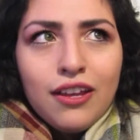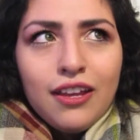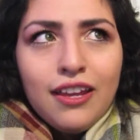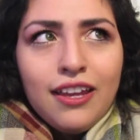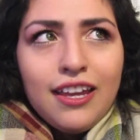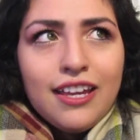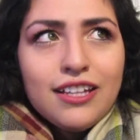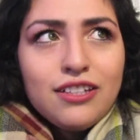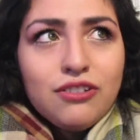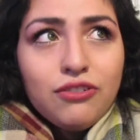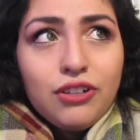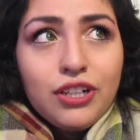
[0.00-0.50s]

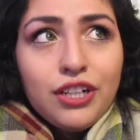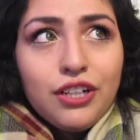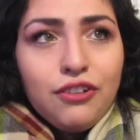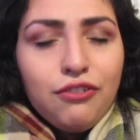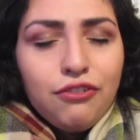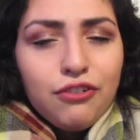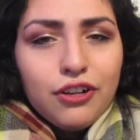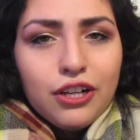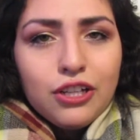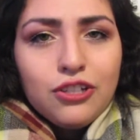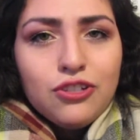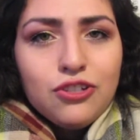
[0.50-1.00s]
it's very
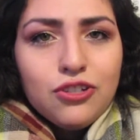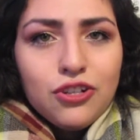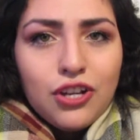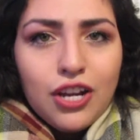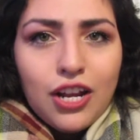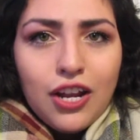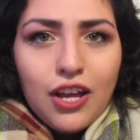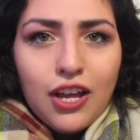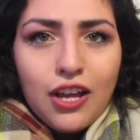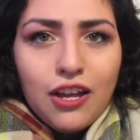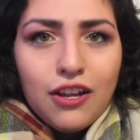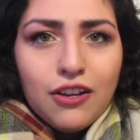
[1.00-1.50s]

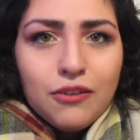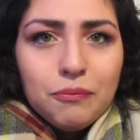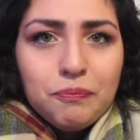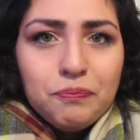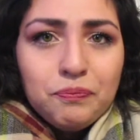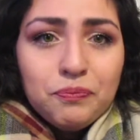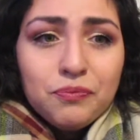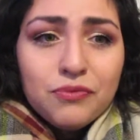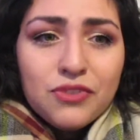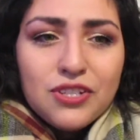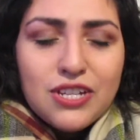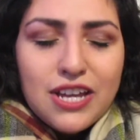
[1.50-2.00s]
frustrating
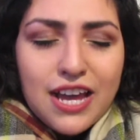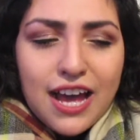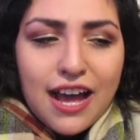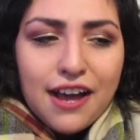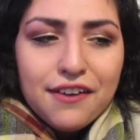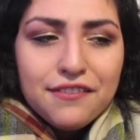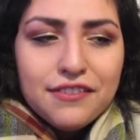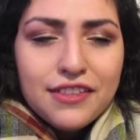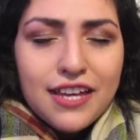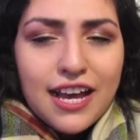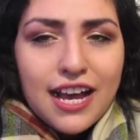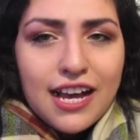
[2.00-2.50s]
to
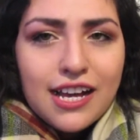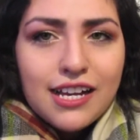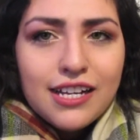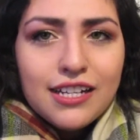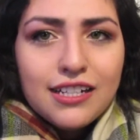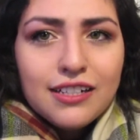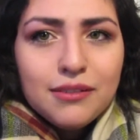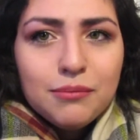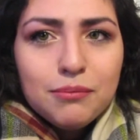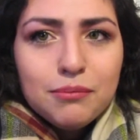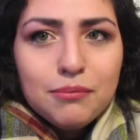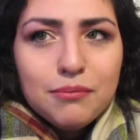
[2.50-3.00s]
have that
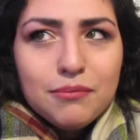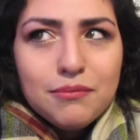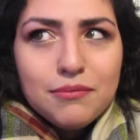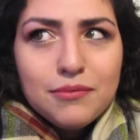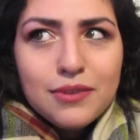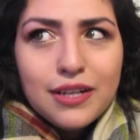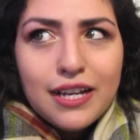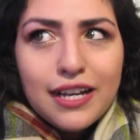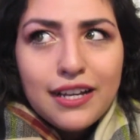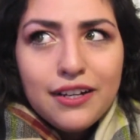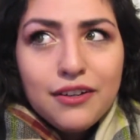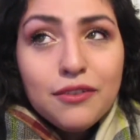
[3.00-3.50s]

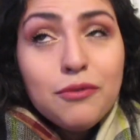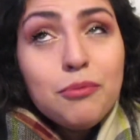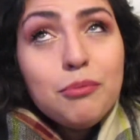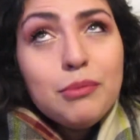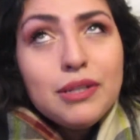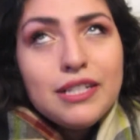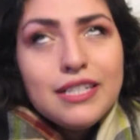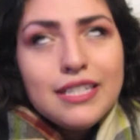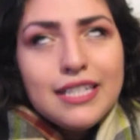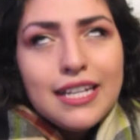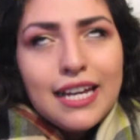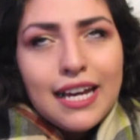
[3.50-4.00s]
kind of
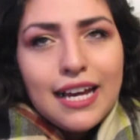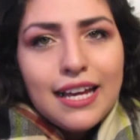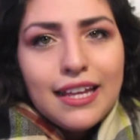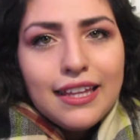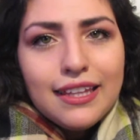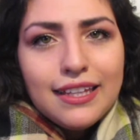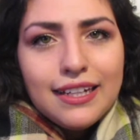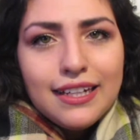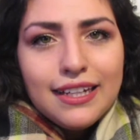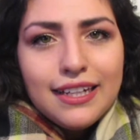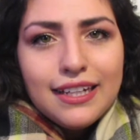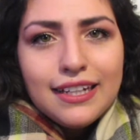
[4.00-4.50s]

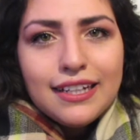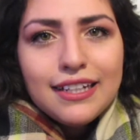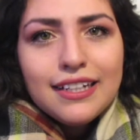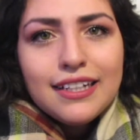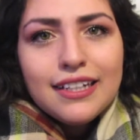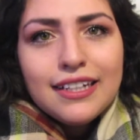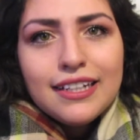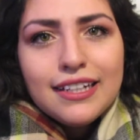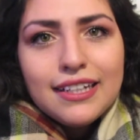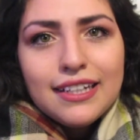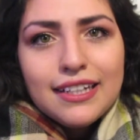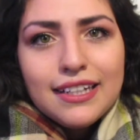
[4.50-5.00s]
mentality.
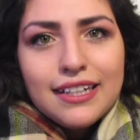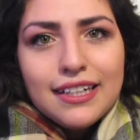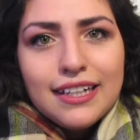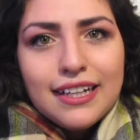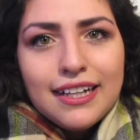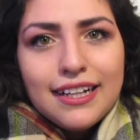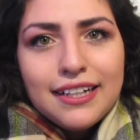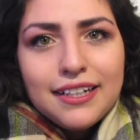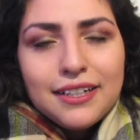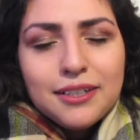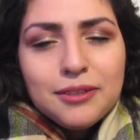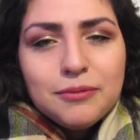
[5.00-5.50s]

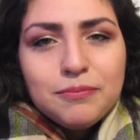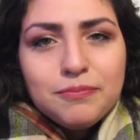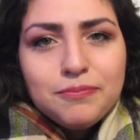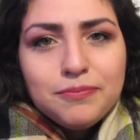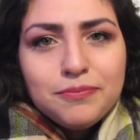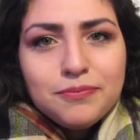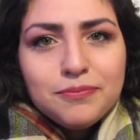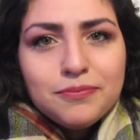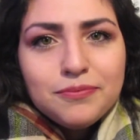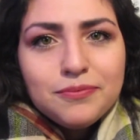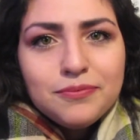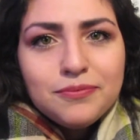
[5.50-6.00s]

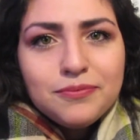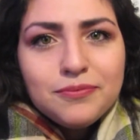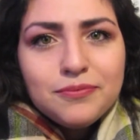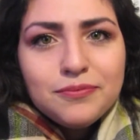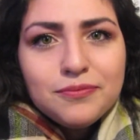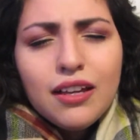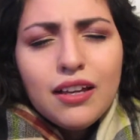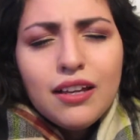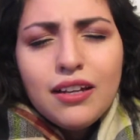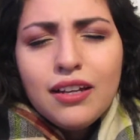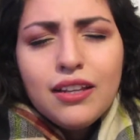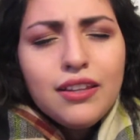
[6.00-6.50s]

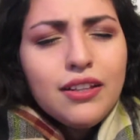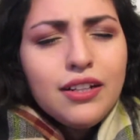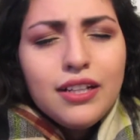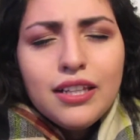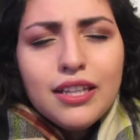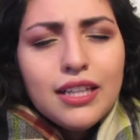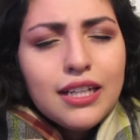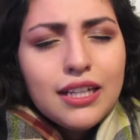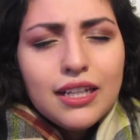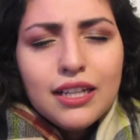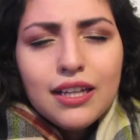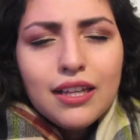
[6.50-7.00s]
Another
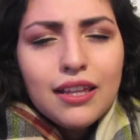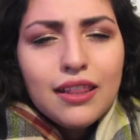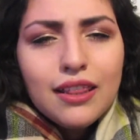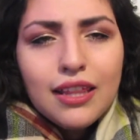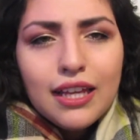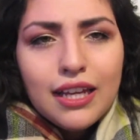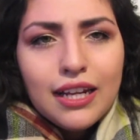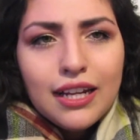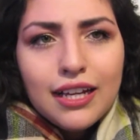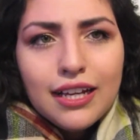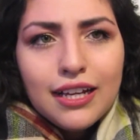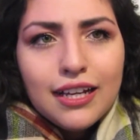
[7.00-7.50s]
thing
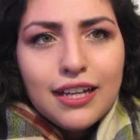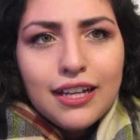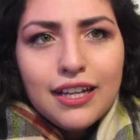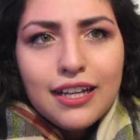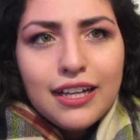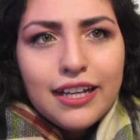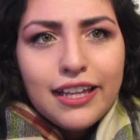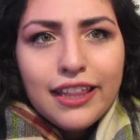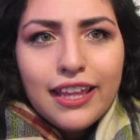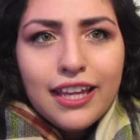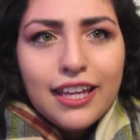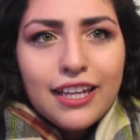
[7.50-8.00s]
that
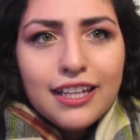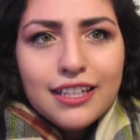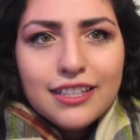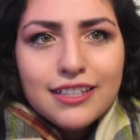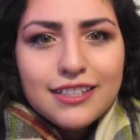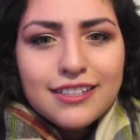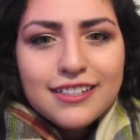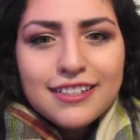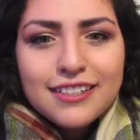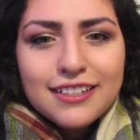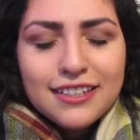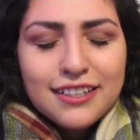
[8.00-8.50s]
I think
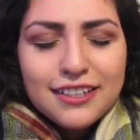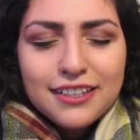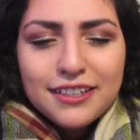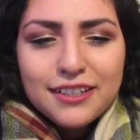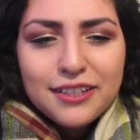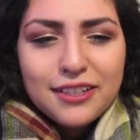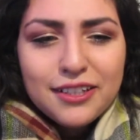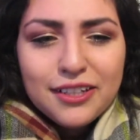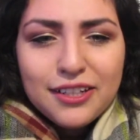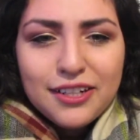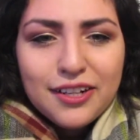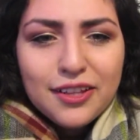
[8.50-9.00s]
is
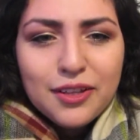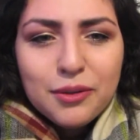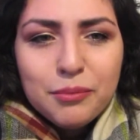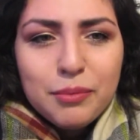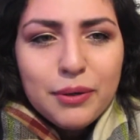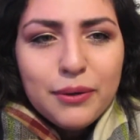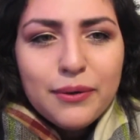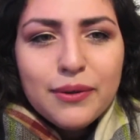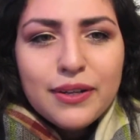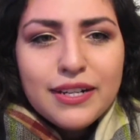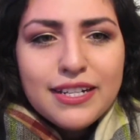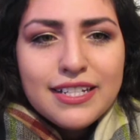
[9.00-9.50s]
another
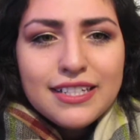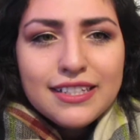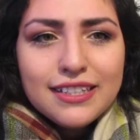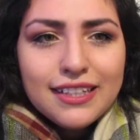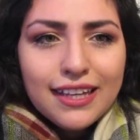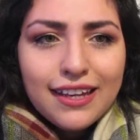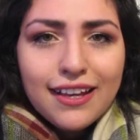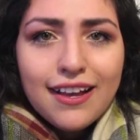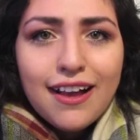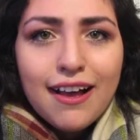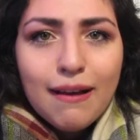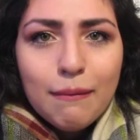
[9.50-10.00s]
big one is
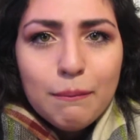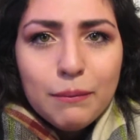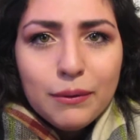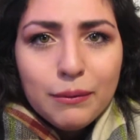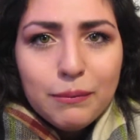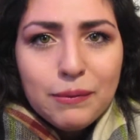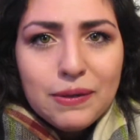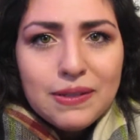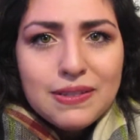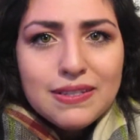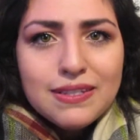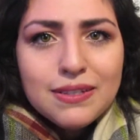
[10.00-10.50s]
like
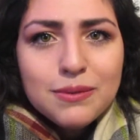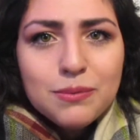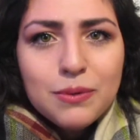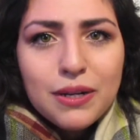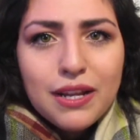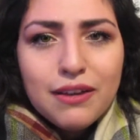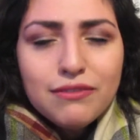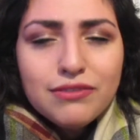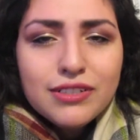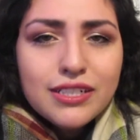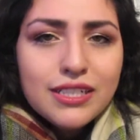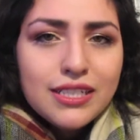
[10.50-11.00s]
compliments.
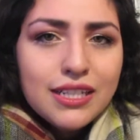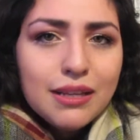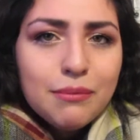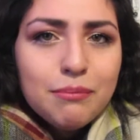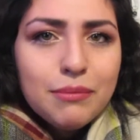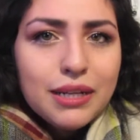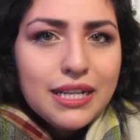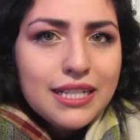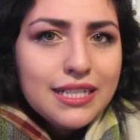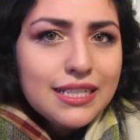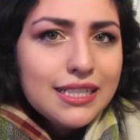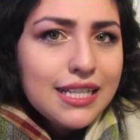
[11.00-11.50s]
Whenever
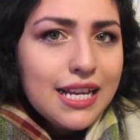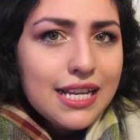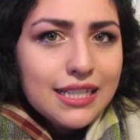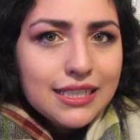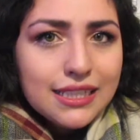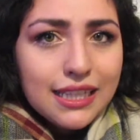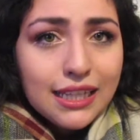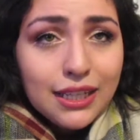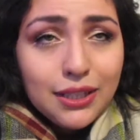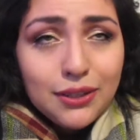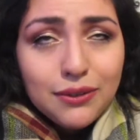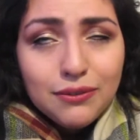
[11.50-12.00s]
somebody says
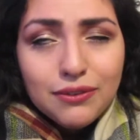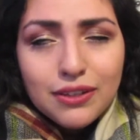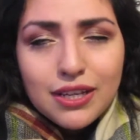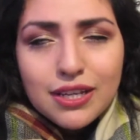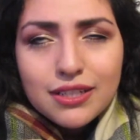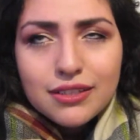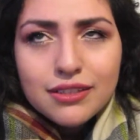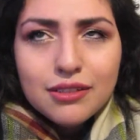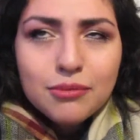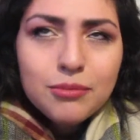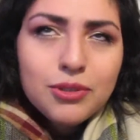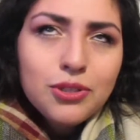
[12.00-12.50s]
like, you've
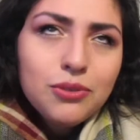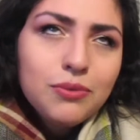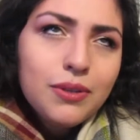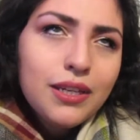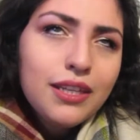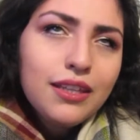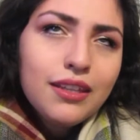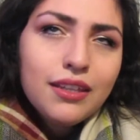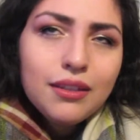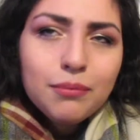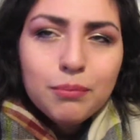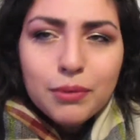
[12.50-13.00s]
lost so much
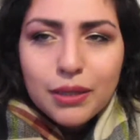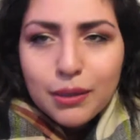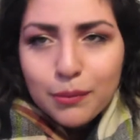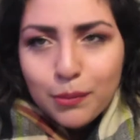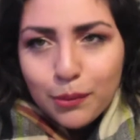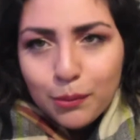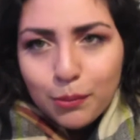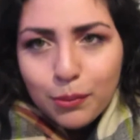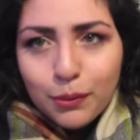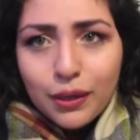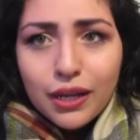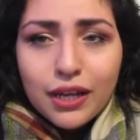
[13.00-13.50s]
weight, like blah
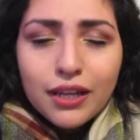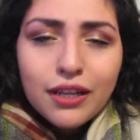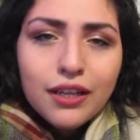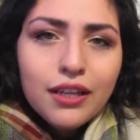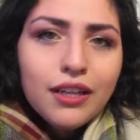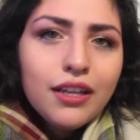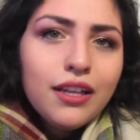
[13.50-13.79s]
blah blah,